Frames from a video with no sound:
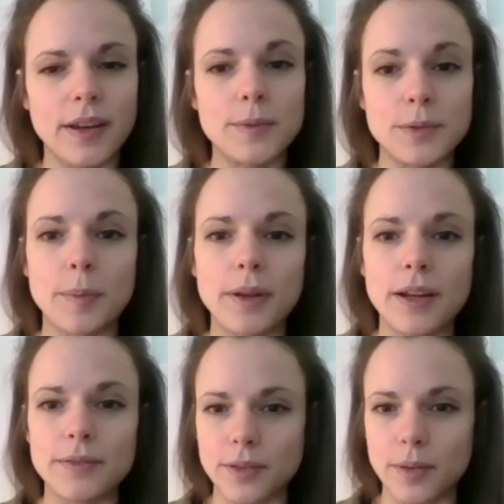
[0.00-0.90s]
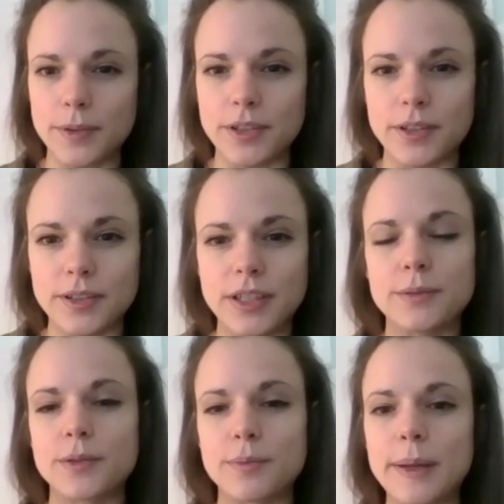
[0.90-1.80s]
to apply for opportunities
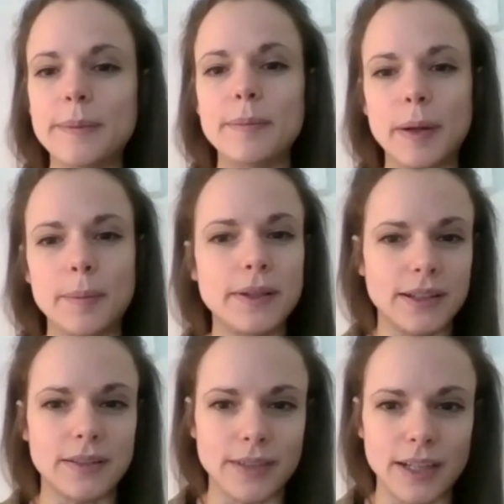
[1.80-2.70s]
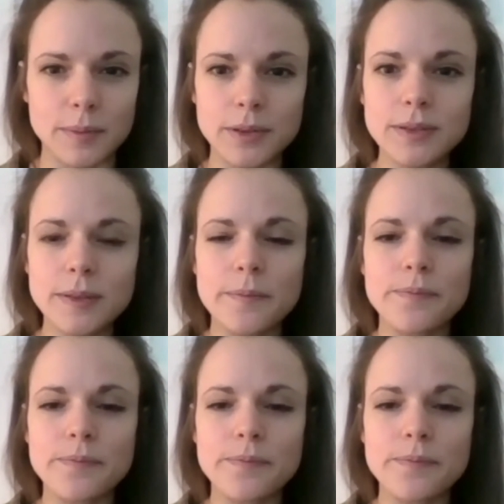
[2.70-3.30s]
which may be publicly available